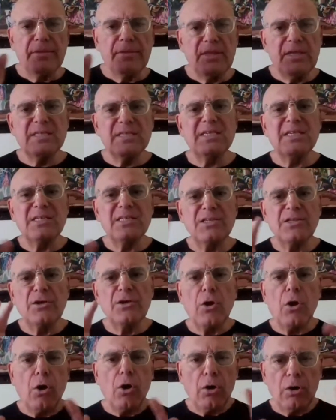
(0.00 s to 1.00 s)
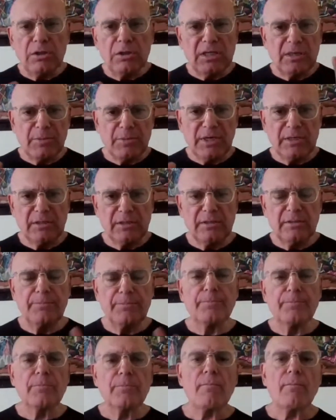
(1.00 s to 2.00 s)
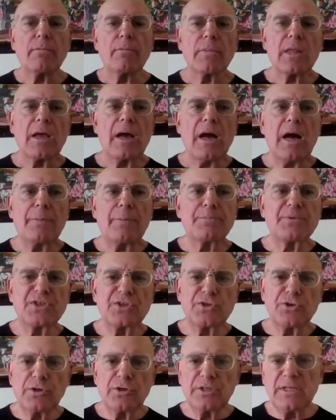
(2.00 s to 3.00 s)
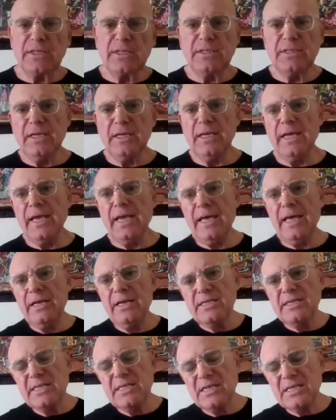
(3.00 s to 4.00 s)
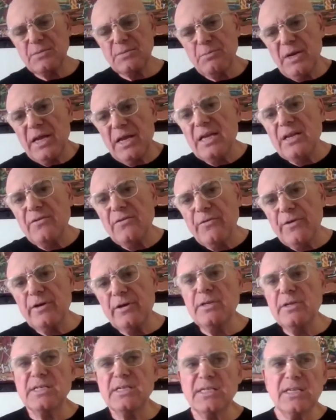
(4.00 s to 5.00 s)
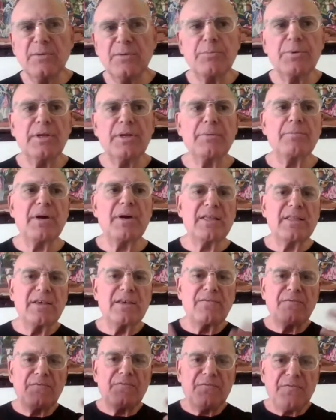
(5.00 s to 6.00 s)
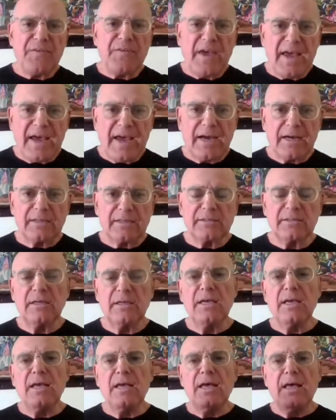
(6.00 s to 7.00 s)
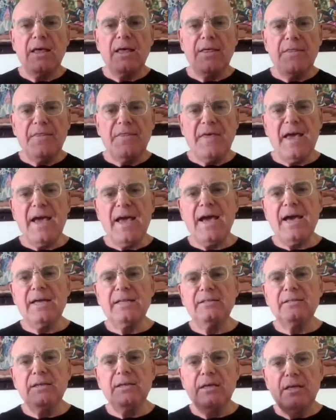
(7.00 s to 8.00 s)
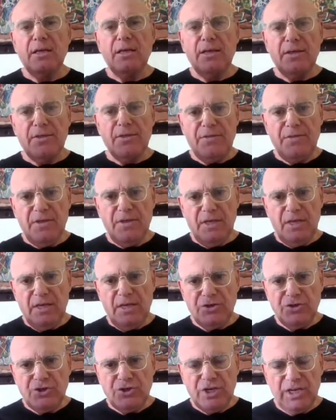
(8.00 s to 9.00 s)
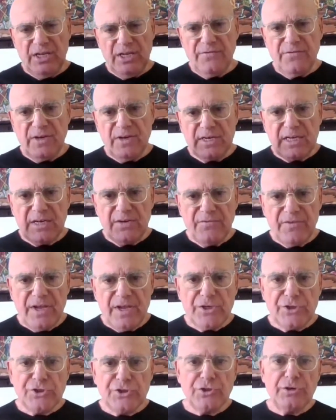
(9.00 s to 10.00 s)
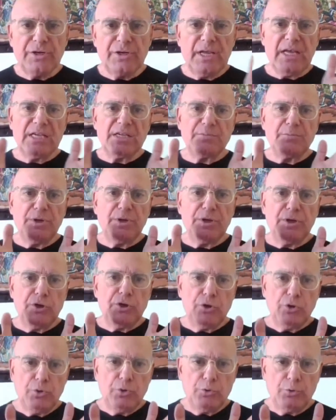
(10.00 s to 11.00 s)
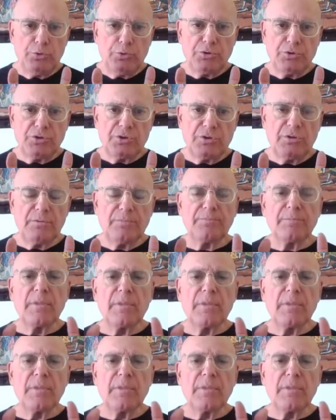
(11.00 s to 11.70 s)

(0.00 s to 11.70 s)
This is the ultimate absurdity, and it's explained very simply by the fact that the Geneva Convention has been used